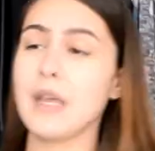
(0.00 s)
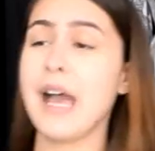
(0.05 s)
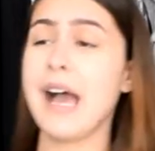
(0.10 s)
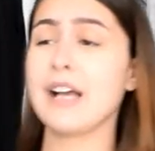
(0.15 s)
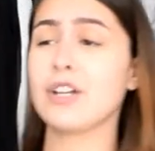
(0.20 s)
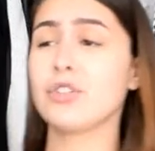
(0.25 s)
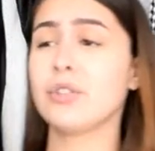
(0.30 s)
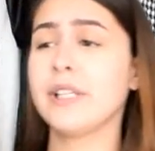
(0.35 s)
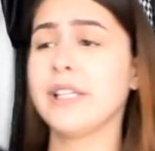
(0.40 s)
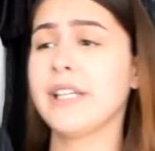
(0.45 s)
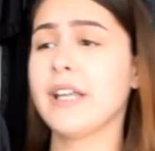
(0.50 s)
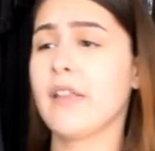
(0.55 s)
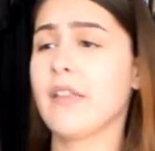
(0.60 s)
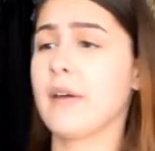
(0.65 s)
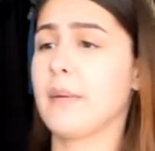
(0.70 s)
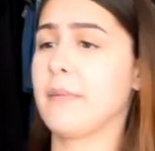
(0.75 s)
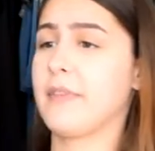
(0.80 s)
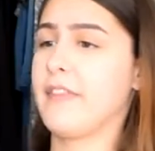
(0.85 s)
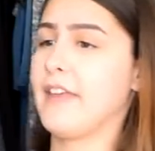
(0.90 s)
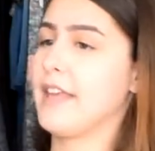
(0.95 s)
Actually, now
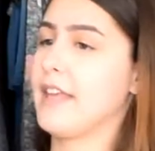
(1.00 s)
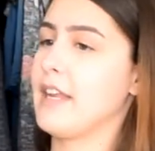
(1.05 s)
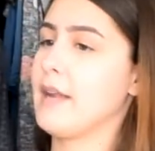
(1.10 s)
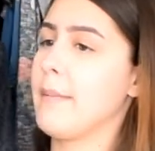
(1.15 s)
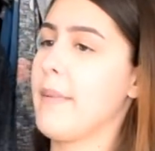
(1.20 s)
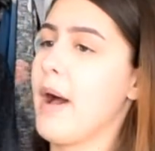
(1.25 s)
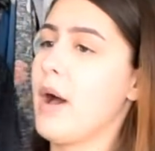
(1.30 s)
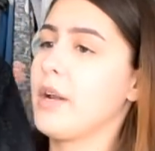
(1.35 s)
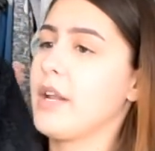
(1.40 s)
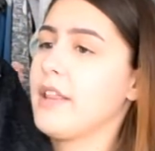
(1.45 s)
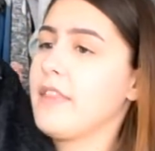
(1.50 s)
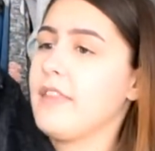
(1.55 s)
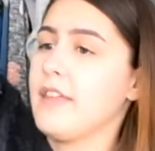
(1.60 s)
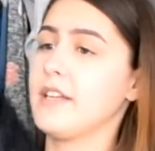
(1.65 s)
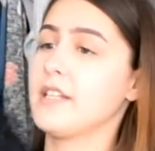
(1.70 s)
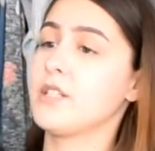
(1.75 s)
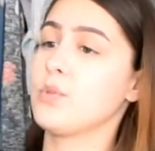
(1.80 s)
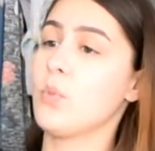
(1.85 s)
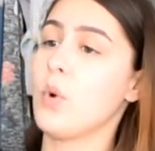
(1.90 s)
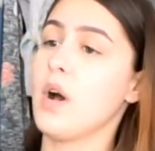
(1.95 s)
that I'm thinking about it,
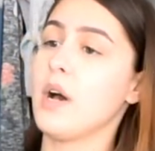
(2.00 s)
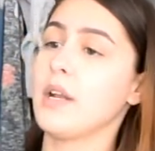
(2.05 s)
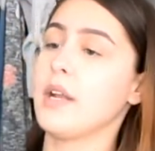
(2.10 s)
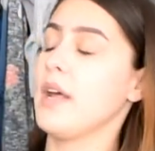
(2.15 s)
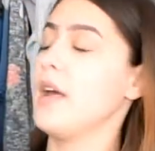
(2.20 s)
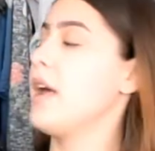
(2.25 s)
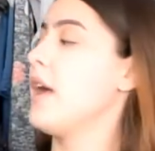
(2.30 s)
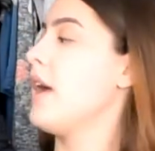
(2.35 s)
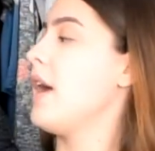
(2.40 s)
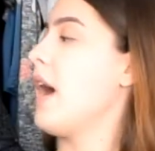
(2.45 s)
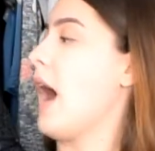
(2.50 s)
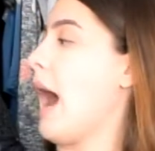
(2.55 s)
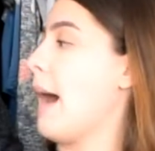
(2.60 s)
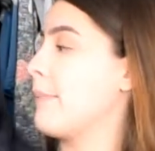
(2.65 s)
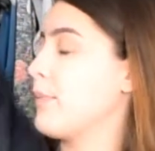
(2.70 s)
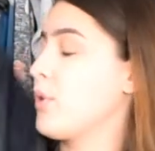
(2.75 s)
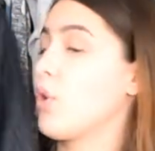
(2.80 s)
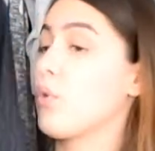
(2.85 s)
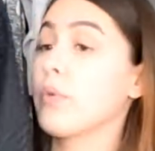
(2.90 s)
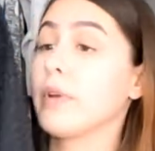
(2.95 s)
this one
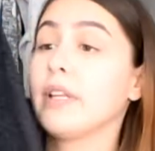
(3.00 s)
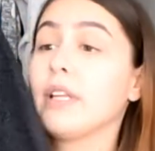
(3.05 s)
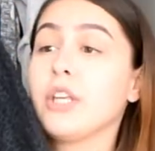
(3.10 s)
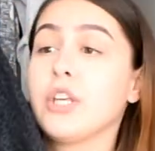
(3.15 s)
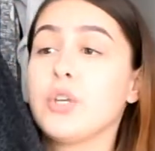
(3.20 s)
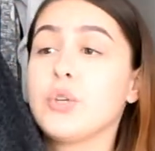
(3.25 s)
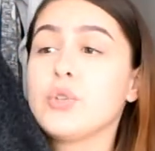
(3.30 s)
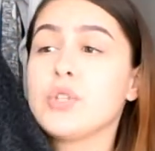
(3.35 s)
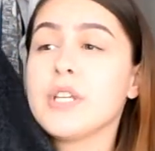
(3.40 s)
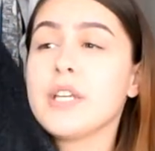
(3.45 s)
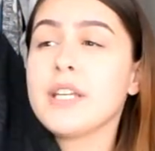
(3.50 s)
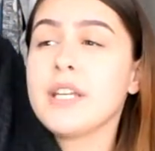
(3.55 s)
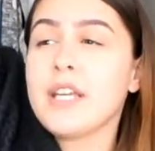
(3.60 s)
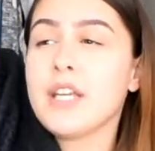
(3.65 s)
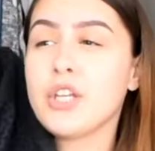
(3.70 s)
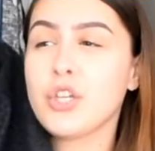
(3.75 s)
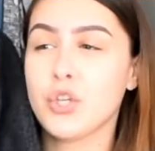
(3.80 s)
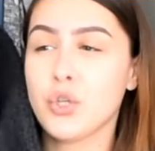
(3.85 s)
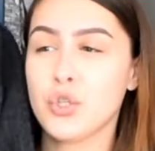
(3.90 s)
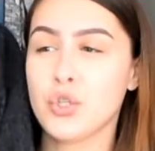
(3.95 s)
I'm not really using.
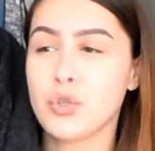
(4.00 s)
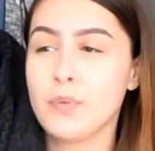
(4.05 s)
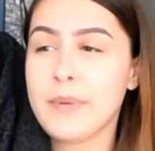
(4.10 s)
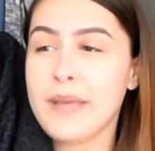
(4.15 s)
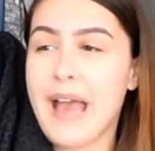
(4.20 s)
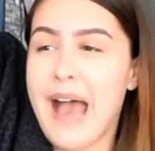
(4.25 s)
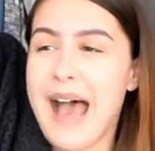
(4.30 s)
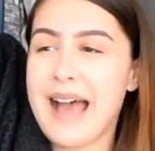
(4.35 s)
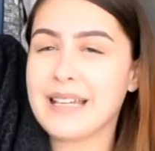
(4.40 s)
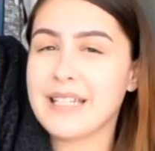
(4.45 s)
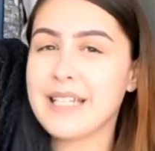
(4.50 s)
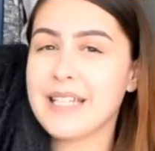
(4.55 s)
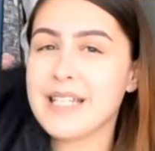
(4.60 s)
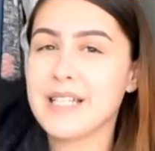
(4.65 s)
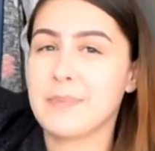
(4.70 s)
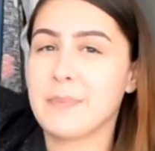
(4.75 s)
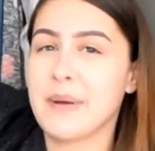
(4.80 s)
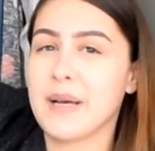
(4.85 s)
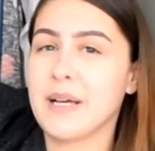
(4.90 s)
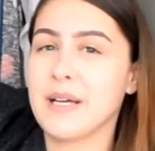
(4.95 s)
It used to be
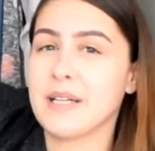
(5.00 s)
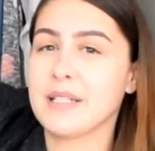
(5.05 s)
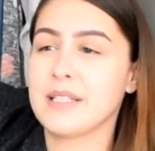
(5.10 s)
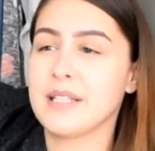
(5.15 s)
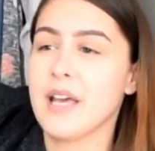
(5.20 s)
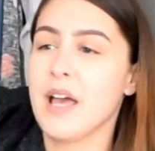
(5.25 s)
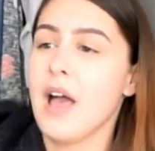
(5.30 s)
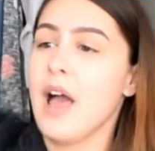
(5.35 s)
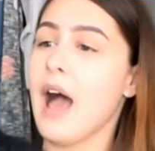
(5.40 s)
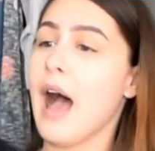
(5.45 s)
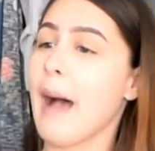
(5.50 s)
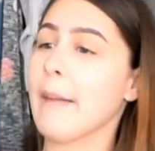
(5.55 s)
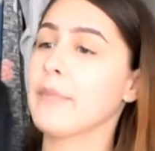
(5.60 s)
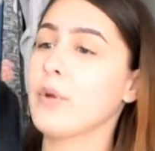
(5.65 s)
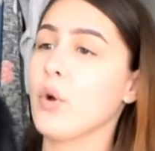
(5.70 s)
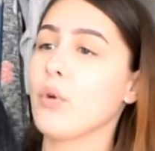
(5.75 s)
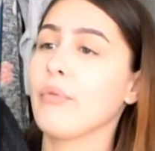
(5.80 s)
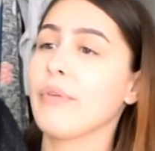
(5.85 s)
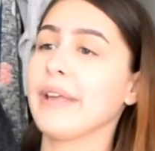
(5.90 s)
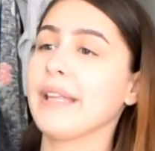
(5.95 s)
Andy's, but I'm
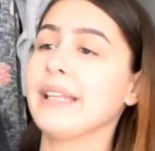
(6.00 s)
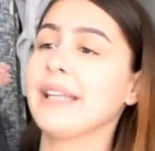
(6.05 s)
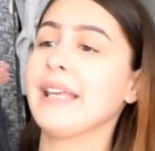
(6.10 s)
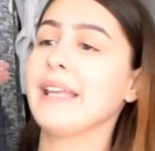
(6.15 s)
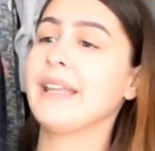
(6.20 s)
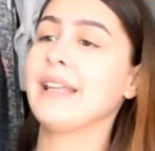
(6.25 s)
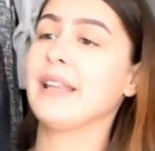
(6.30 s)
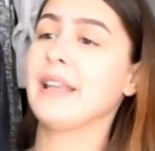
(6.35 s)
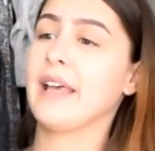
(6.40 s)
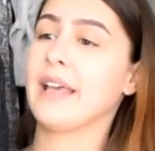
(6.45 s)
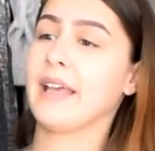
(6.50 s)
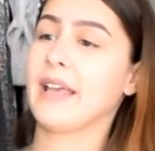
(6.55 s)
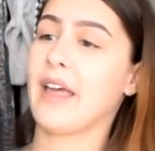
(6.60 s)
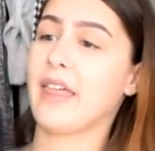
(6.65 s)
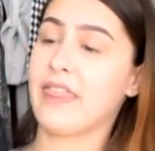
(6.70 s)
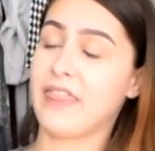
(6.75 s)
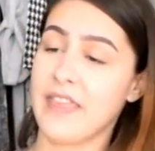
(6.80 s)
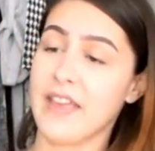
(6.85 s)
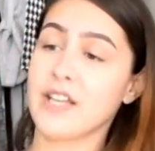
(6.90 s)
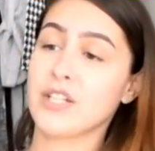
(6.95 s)
not really
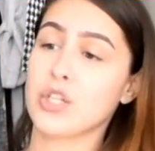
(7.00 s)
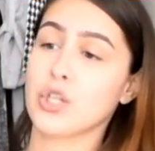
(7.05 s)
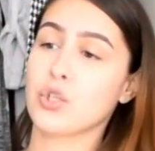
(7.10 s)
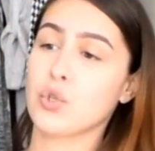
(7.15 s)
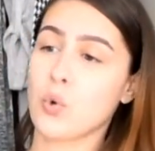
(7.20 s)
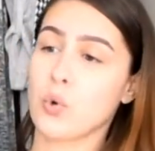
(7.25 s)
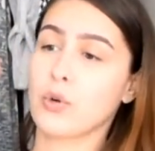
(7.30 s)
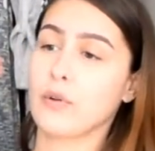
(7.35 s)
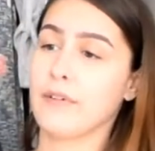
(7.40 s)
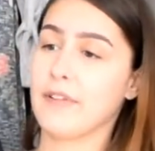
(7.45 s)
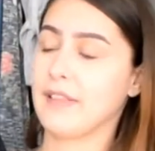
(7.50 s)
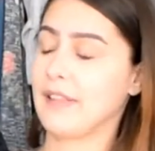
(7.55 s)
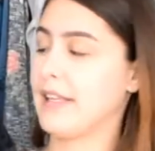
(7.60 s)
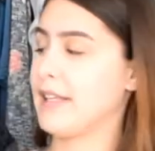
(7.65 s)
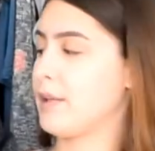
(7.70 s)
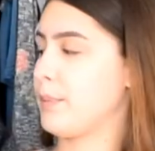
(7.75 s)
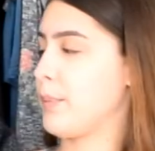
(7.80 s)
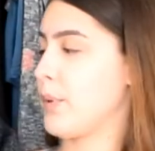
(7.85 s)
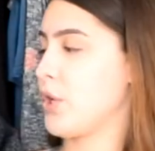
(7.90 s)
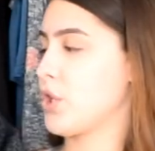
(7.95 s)
like this sort of
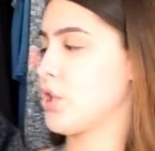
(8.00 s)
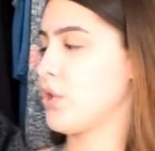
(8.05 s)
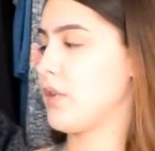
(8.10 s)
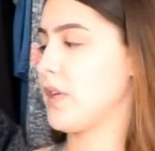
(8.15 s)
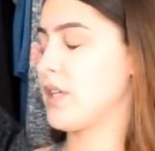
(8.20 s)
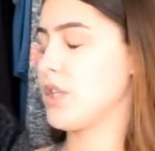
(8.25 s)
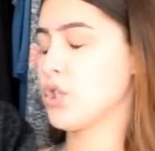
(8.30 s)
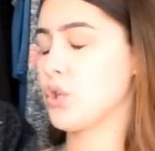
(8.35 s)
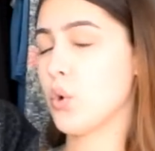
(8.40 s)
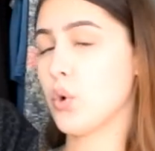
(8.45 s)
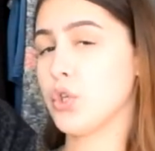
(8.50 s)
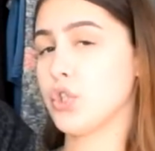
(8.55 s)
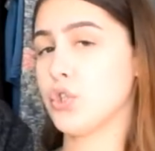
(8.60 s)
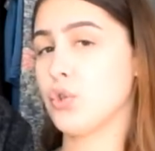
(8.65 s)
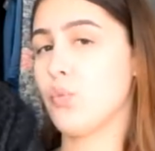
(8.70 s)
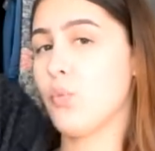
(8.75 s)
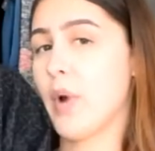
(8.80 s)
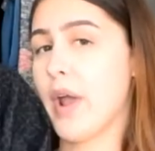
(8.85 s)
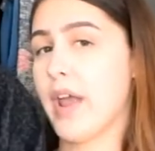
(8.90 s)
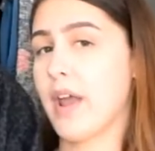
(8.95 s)
athletic person that is going to
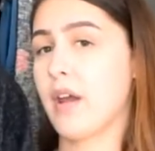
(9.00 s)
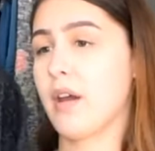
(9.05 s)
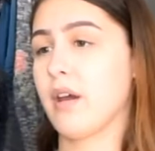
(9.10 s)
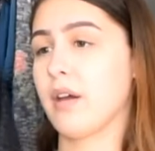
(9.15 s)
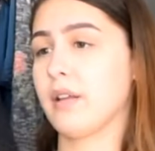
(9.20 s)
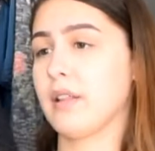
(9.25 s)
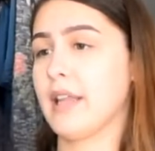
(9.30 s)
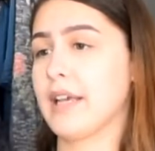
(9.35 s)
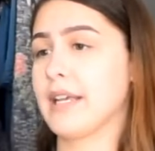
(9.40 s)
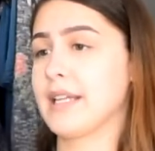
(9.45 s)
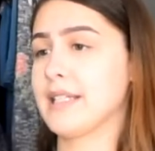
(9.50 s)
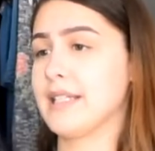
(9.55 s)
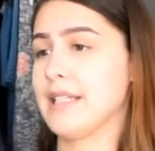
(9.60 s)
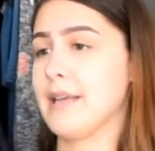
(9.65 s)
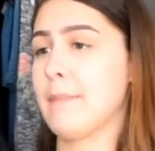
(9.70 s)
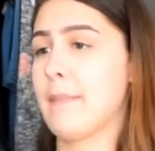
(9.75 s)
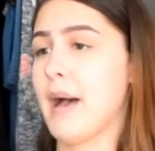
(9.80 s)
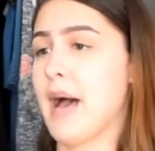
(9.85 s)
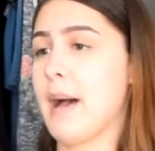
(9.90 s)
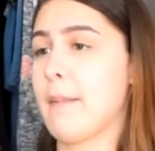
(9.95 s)
wear like a
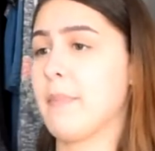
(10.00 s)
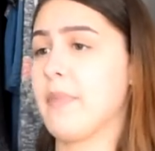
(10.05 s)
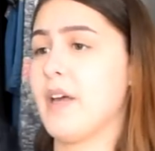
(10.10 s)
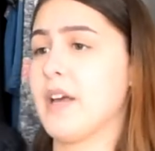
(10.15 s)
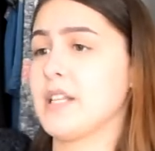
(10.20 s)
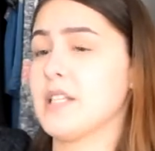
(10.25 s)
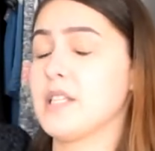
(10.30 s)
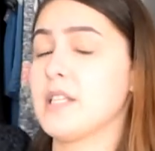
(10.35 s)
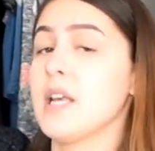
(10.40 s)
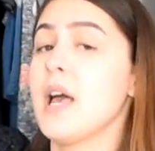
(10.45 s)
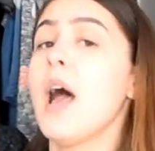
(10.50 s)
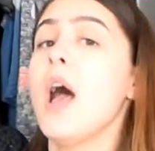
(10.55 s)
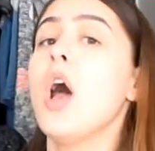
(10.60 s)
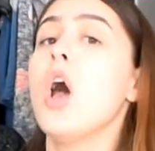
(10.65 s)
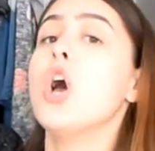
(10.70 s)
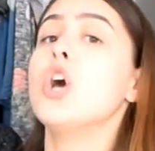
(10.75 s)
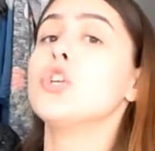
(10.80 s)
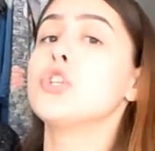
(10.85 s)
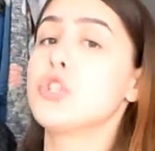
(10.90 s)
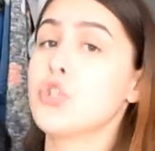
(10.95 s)
zip up that's
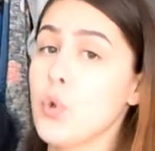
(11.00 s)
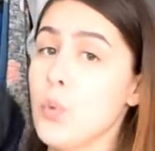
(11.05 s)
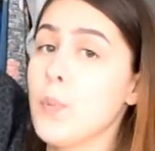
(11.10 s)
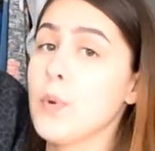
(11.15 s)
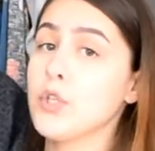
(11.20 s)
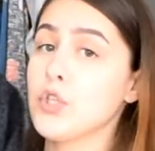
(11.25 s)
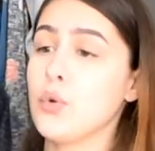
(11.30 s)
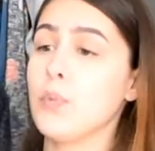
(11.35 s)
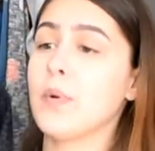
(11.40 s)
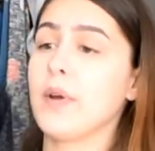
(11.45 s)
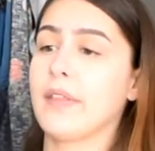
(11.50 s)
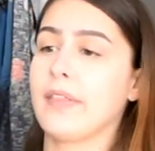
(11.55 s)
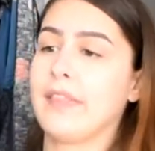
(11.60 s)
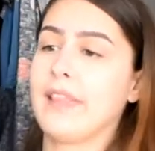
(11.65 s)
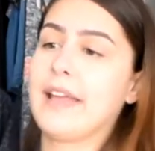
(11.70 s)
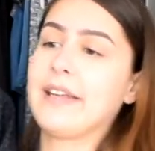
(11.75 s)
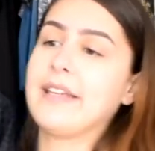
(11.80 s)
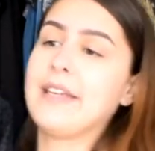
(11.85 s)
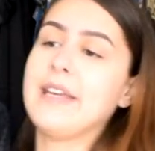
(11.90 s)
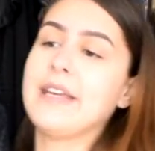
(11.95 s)
super duper
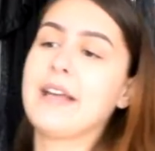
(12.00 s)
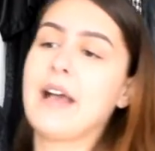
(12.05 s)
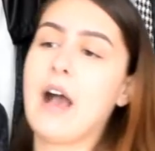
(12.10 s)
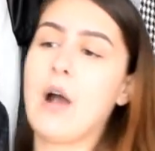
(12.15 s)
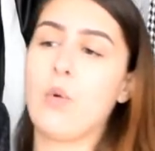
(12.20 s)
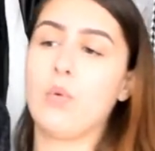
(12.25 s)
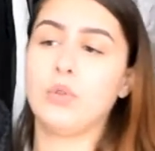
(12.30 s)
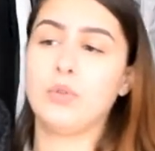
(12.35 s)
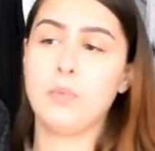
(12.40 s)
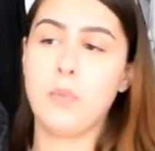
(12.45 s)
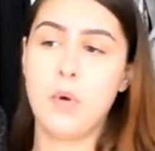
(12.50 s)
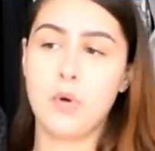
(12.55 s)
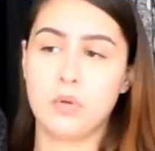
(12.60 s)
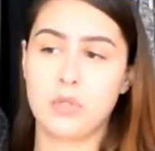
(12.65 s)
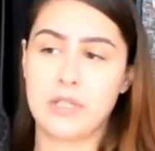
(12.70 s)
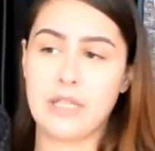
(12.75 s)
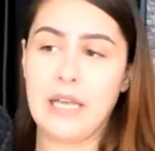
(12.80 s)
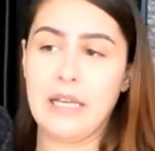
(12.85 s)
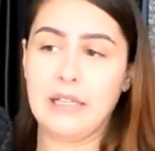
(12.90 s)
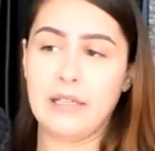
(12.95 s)
athletic. I would
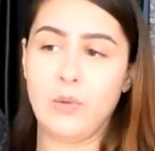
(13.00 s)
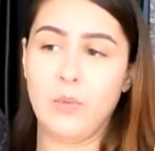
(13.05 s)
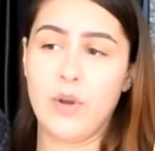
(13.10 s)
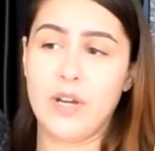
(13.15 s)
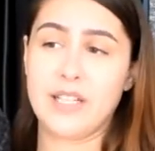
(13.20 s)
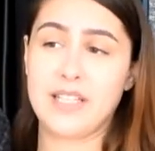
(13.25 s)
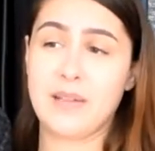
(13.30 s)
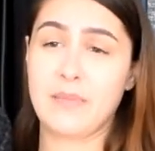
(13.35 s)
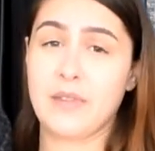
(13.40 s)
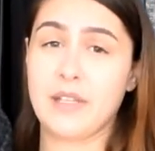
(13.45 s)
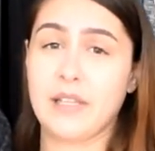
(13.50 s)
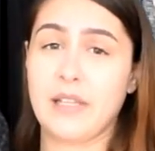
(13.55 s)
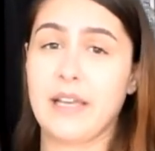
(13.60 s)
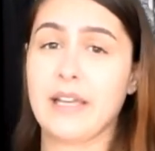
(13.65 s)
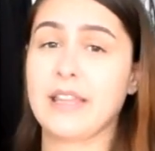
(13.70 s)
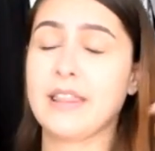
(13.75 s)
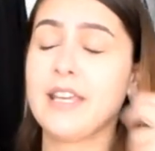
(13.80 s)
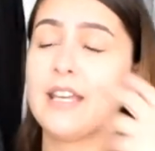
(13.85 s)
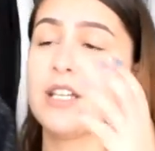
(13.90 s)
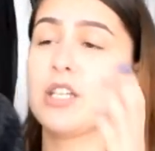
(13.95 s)
most likely wear something
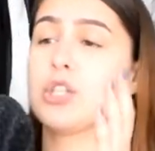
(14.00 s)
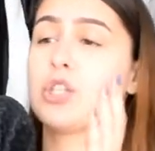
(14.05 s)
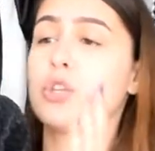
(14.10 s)
like this.